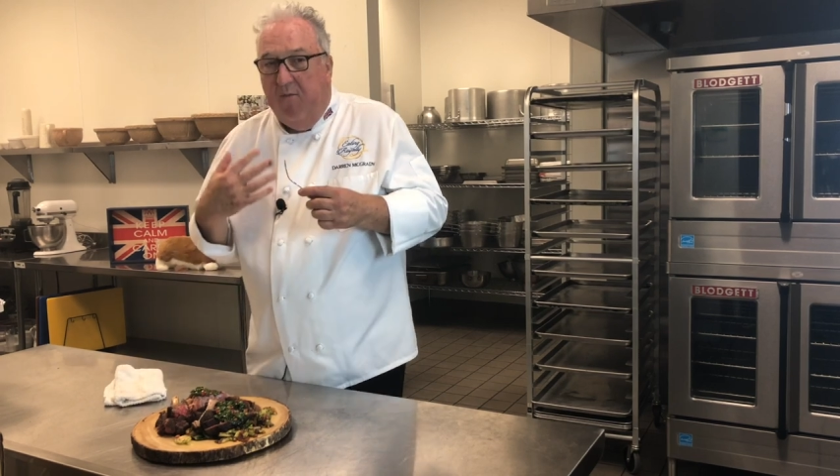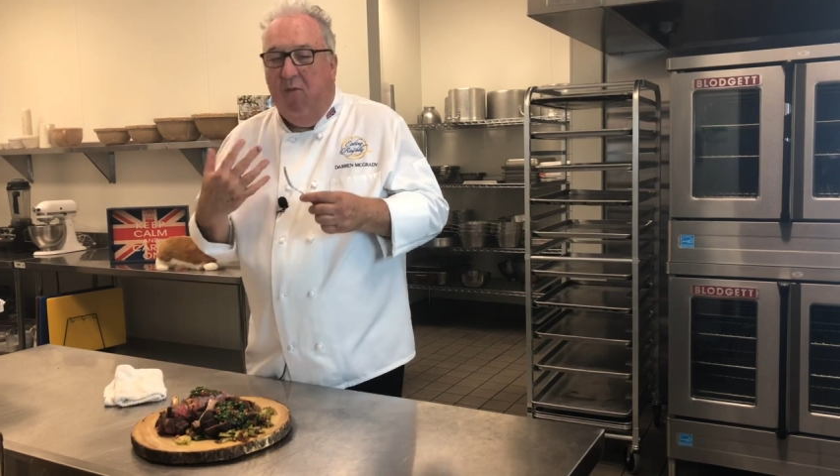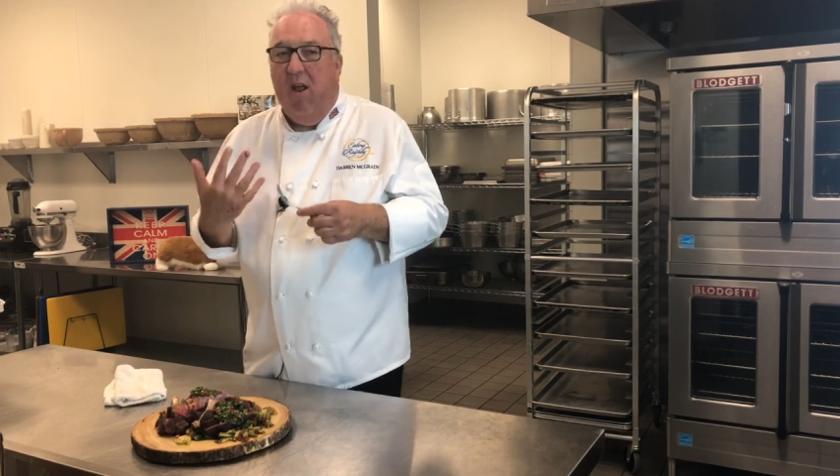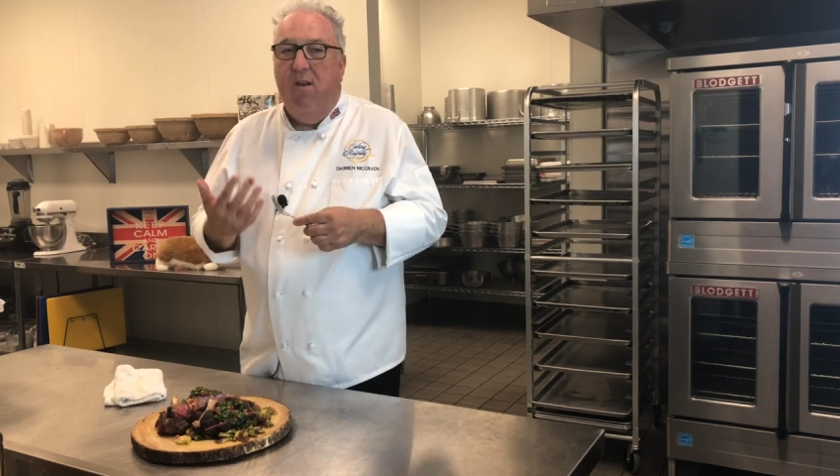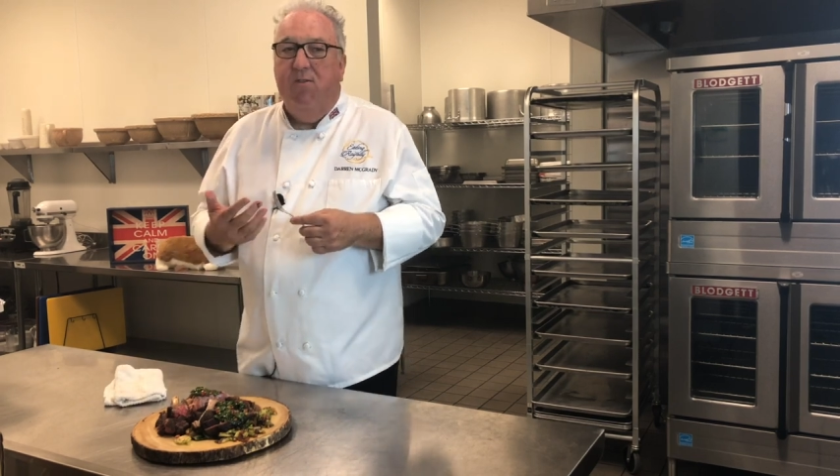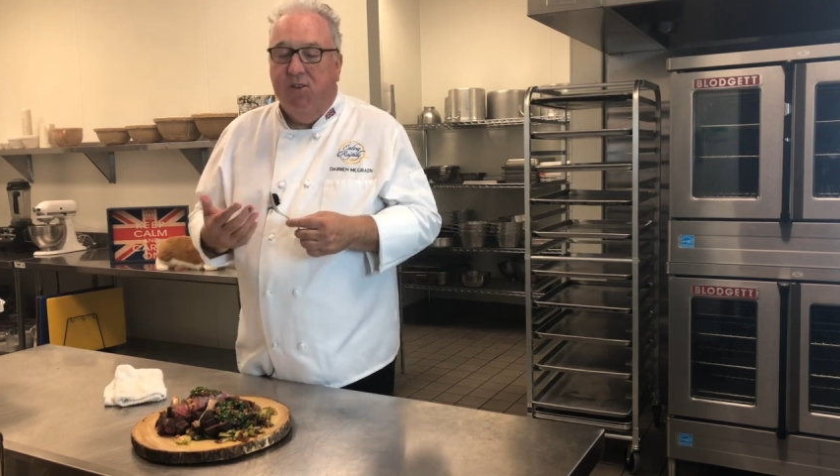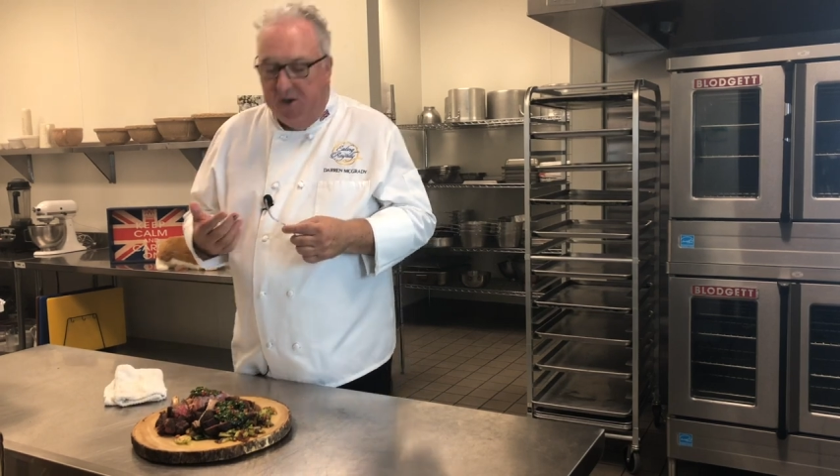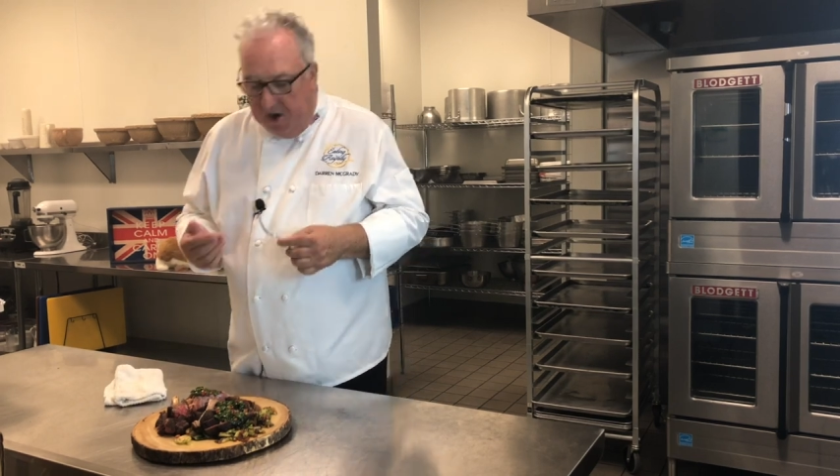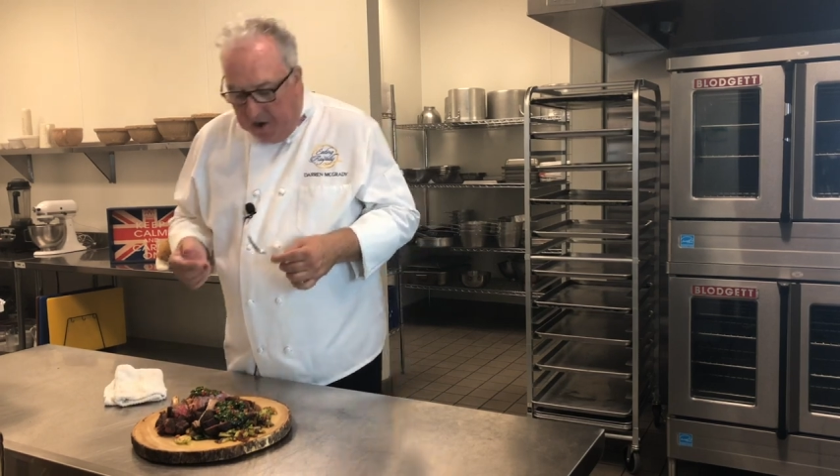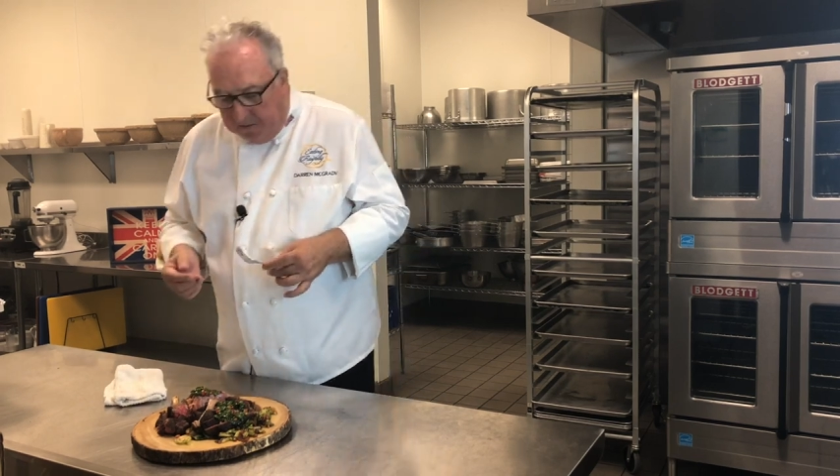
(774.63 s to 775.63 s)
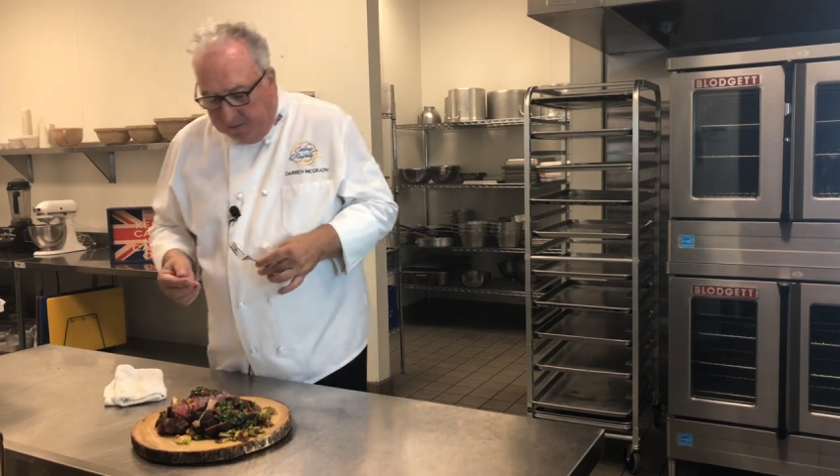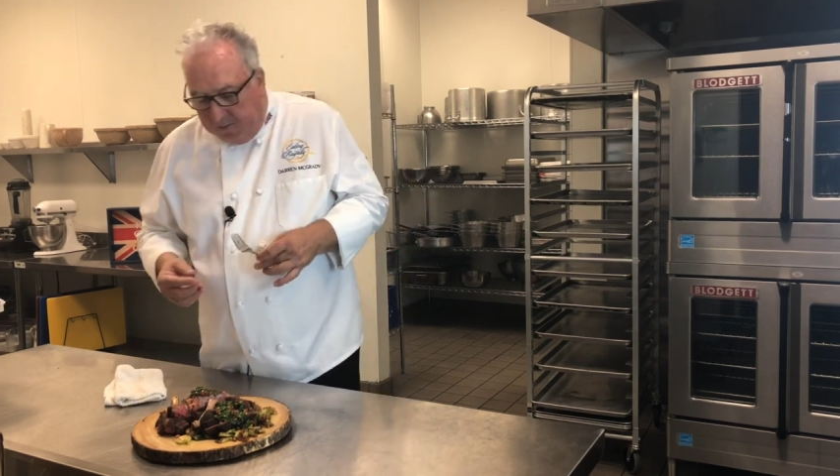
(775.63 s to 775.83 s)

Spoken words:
flavors in there,